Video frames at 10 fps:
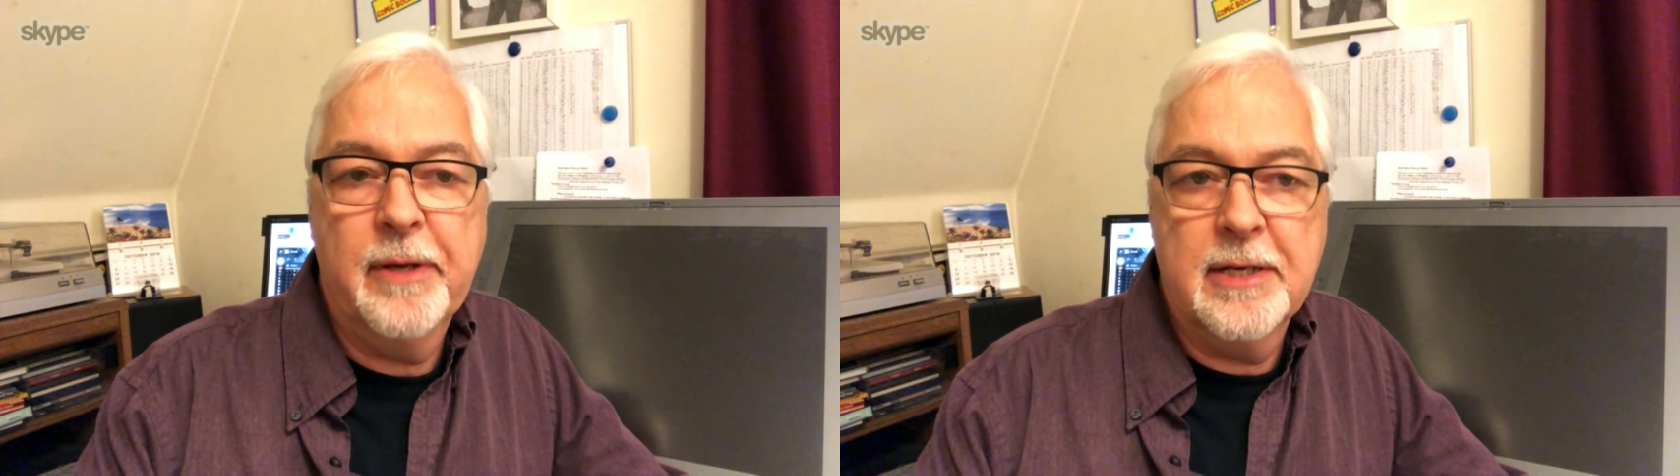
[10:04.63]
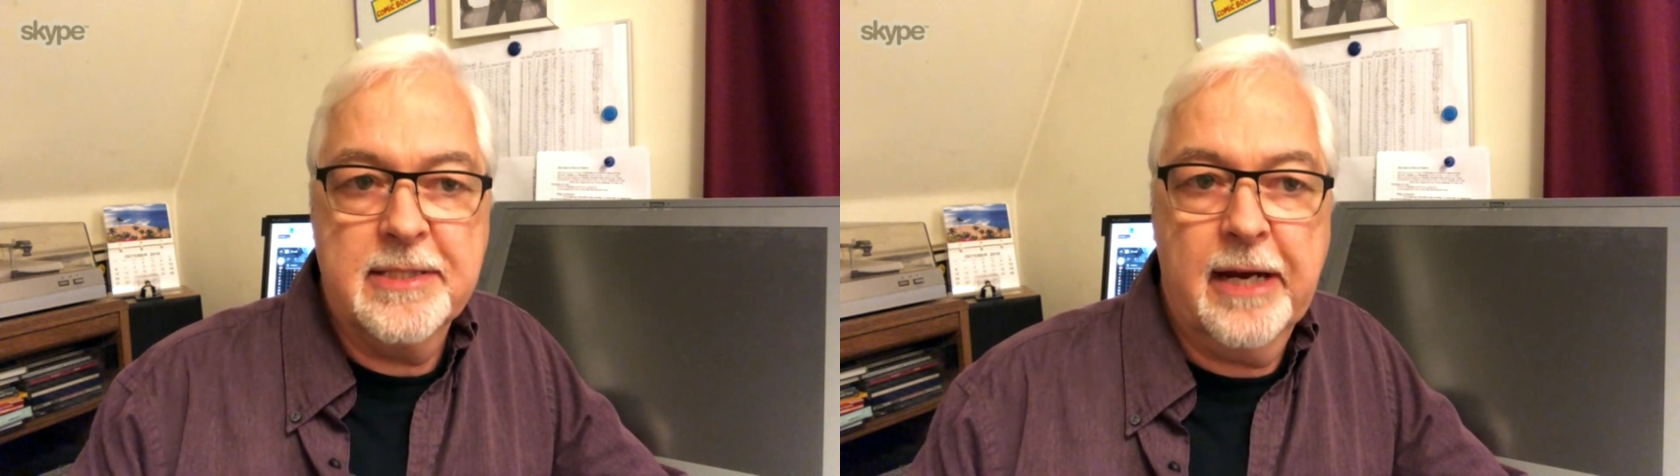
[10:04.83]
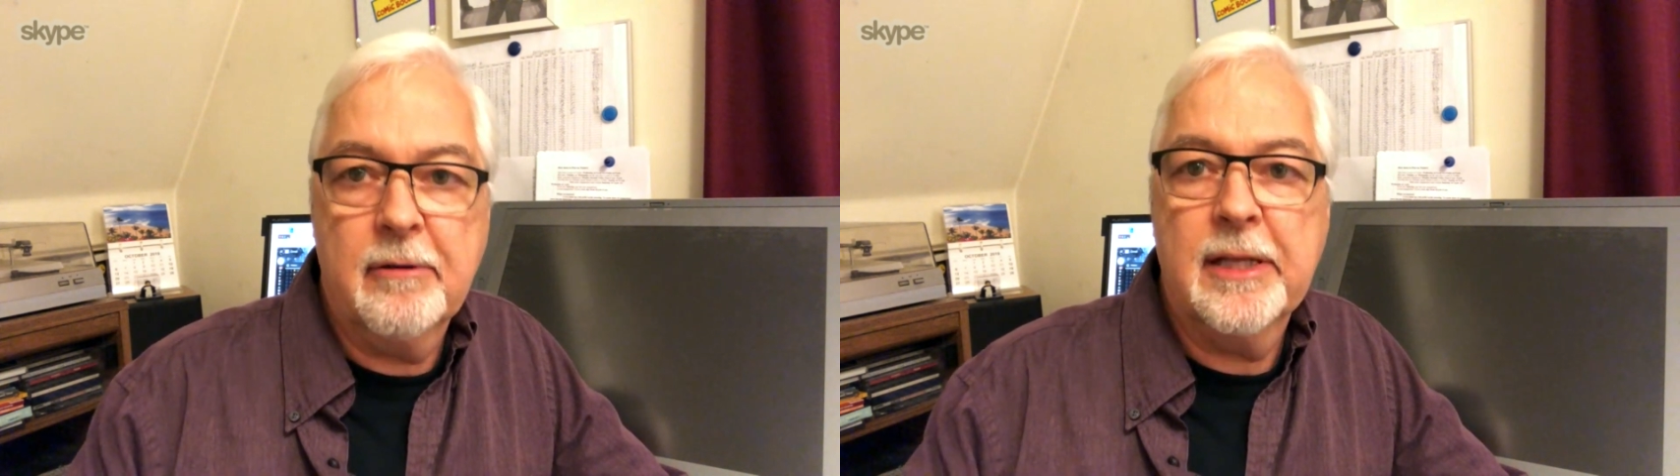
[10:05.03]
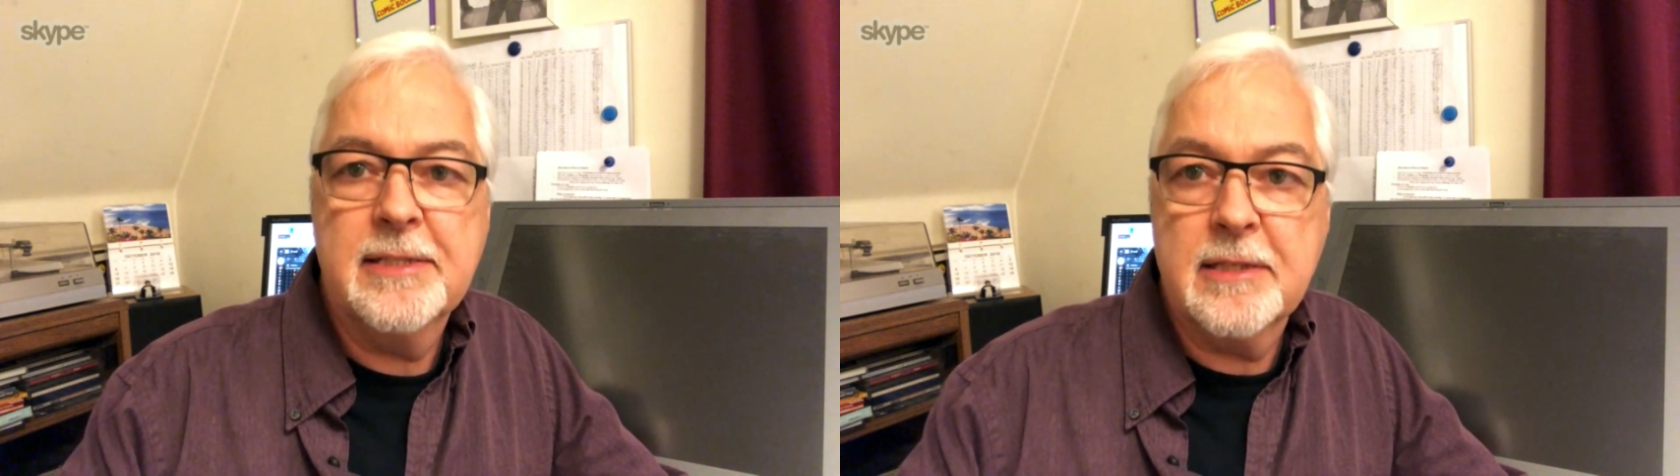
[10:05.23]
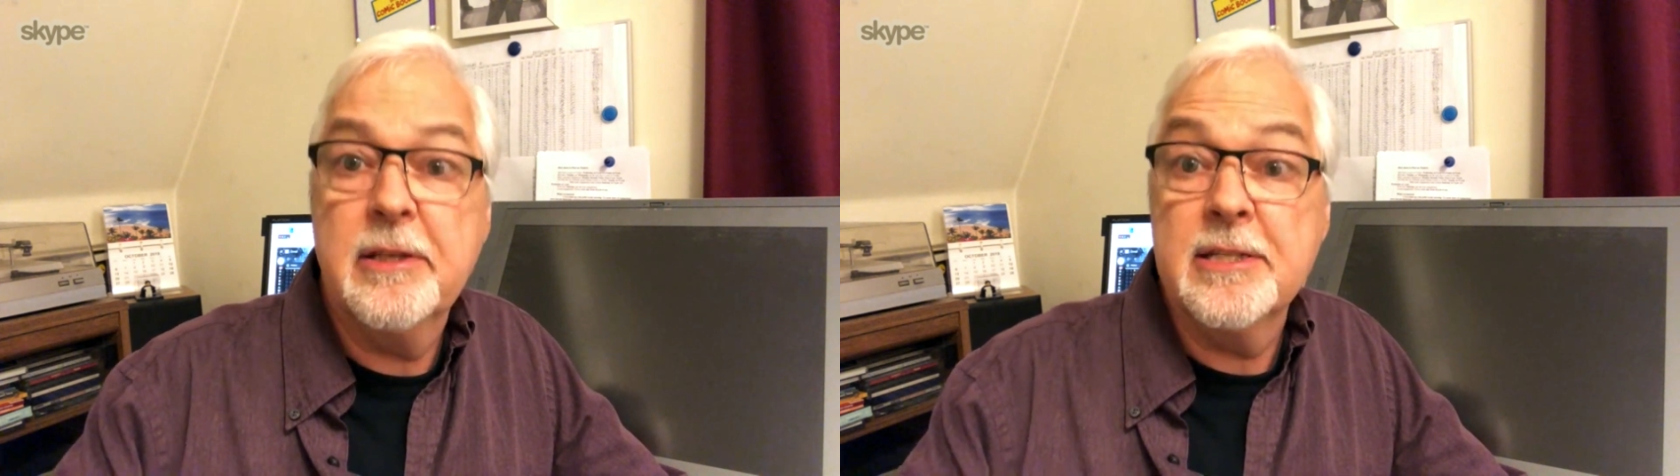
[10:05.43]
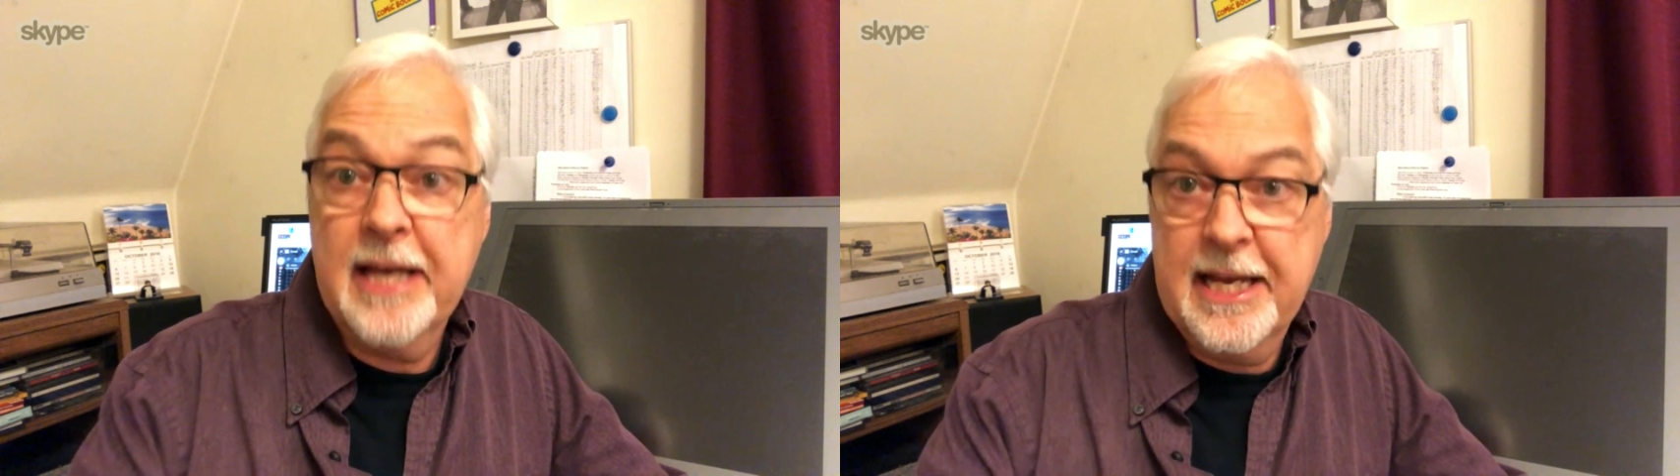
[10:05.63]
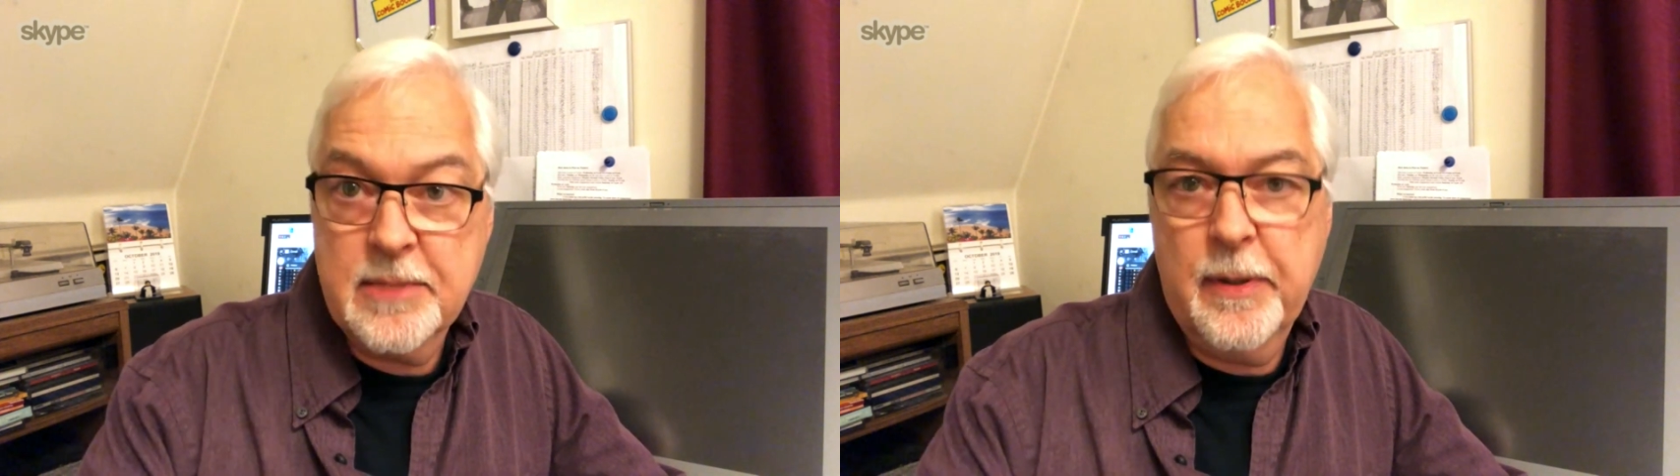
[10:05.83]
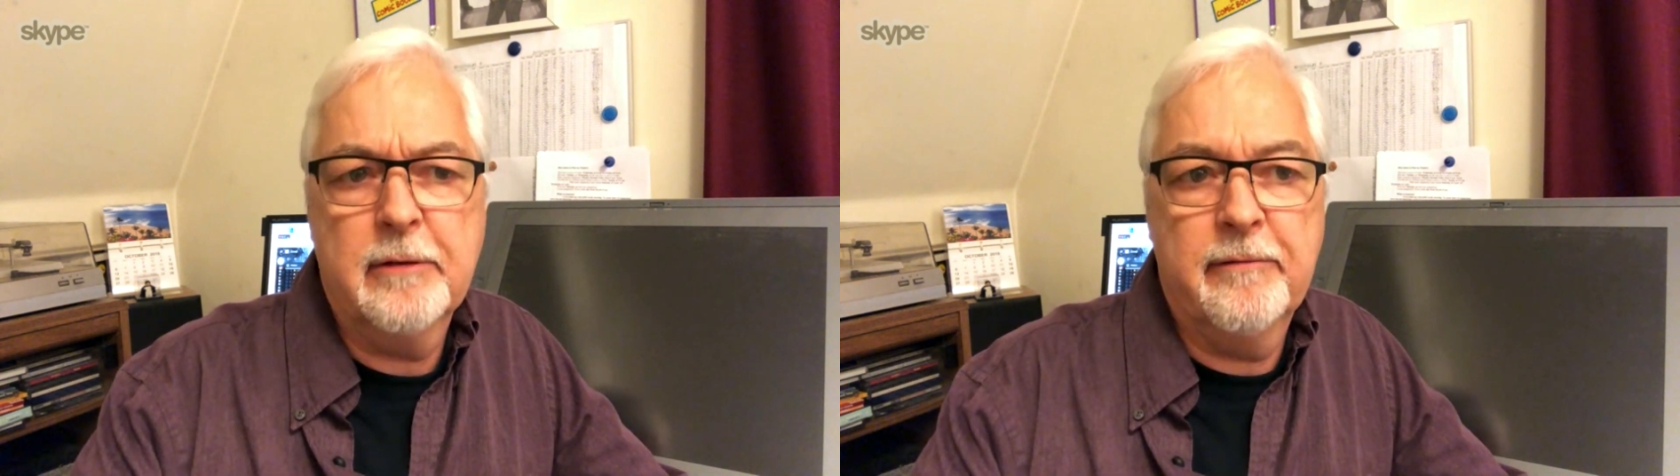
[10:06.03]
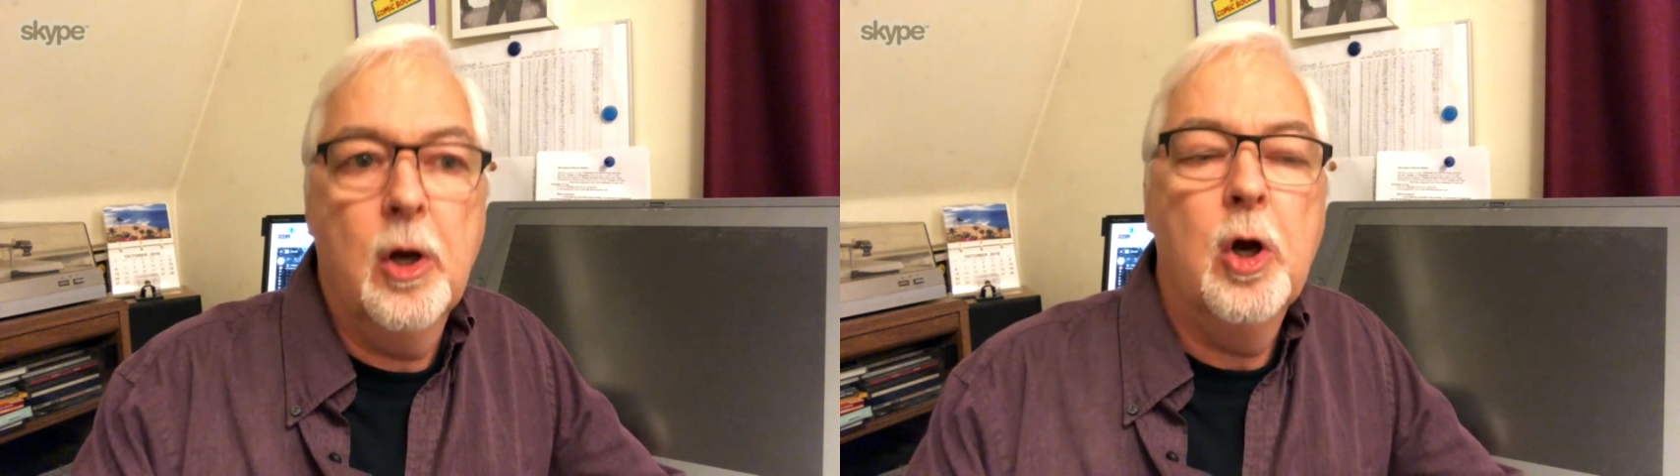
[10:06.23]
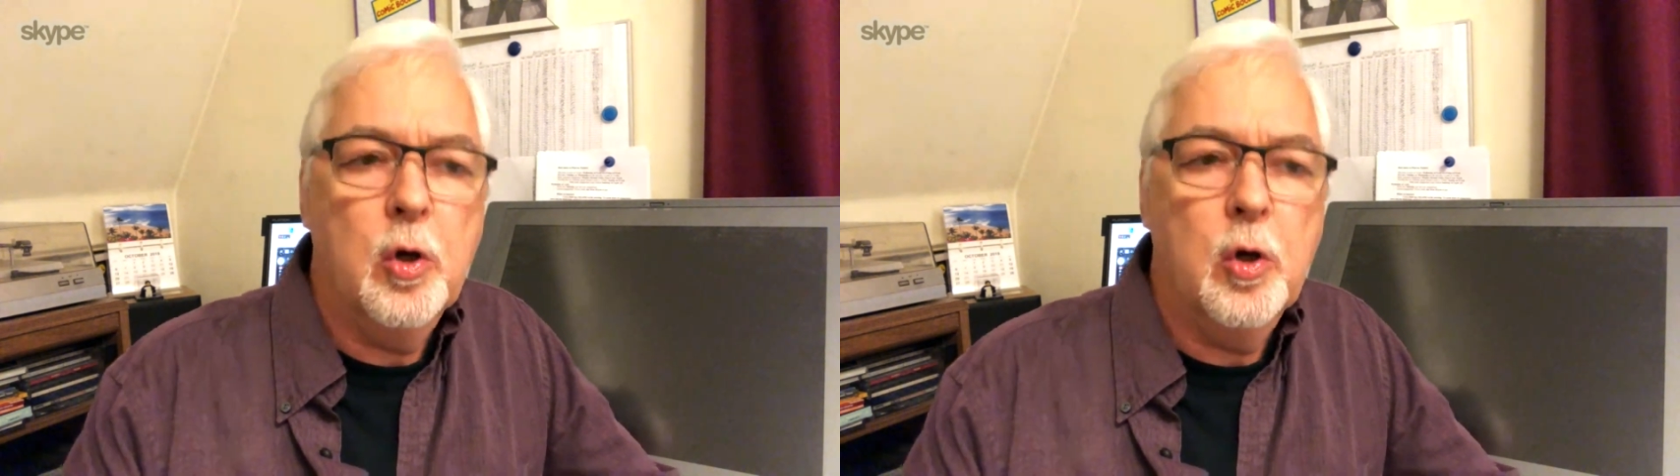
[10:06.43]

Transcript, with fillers: because that relates to this aspect of